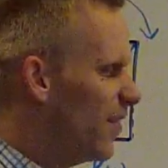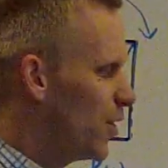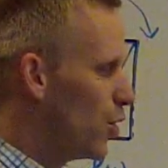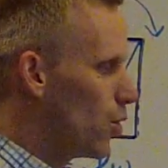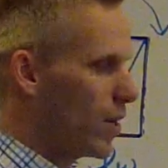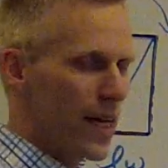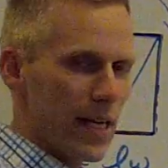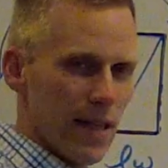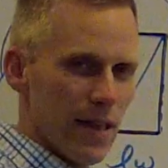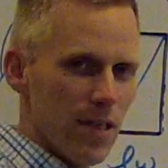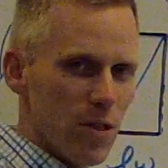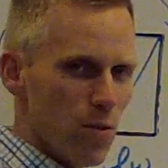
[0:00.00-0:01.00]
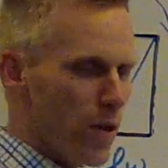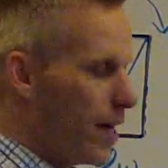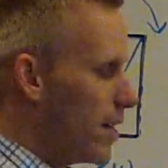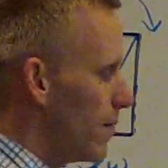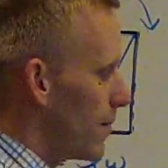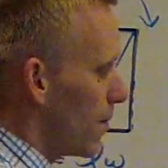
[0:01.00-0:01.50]
you don't like it this
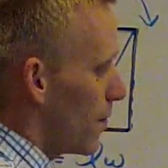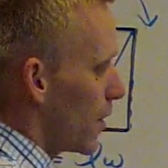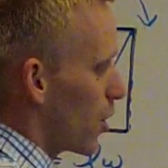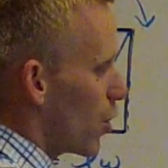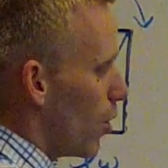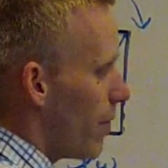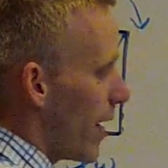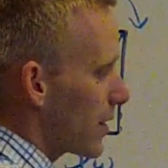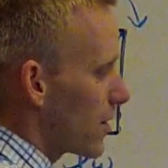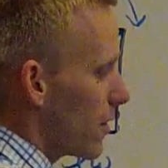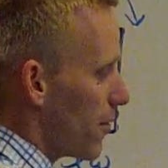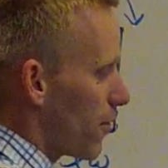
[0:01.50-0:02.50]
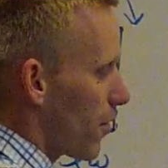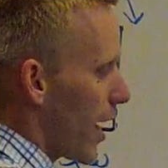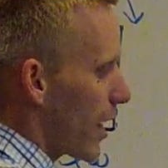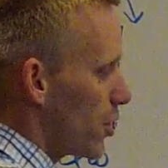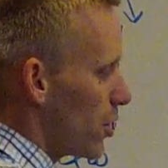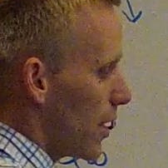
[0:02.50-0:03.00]
way, go back to the
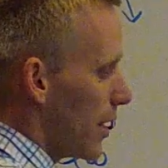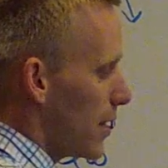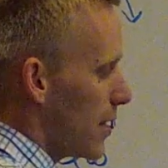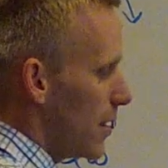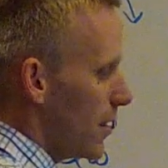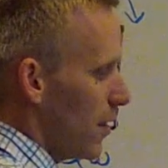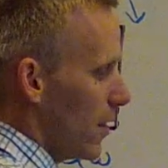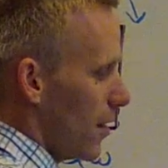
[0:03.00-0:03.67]
fraction idea